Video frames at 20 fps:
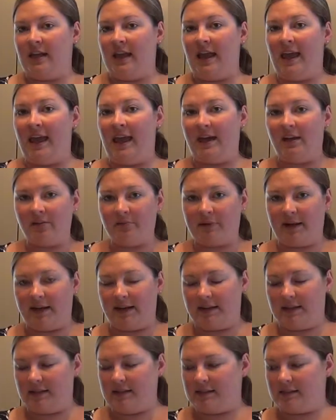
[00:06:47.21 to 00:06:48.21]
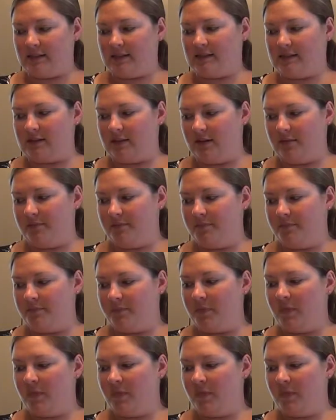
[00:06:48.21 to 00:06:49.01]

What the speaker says: had a writing system,